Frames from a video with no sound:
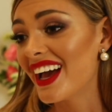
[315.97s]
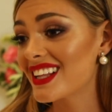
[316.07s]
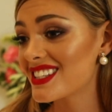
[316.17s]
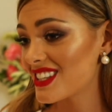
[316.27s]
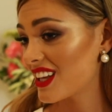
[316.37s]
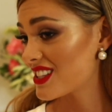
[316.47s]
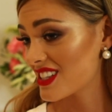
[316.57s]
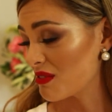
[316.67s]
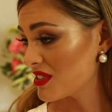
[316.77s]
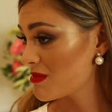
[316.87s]
It's, it's
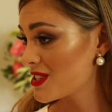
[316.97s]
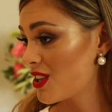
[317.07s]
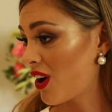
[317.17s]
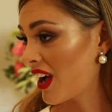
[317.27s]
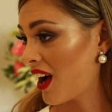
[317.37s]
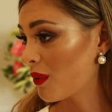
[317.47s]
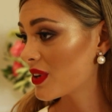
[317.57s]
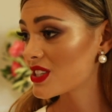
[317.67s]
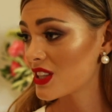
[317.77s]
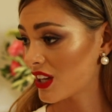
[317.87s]
sometimes long
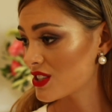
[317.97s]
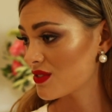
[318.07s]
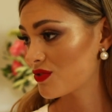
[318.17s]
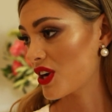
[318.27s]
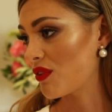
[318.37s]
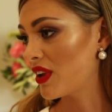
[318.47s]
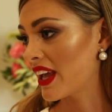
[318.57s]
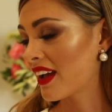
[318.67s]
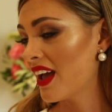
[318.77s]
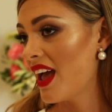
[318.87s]
hours, lots of
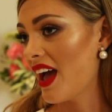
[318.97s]
traveling,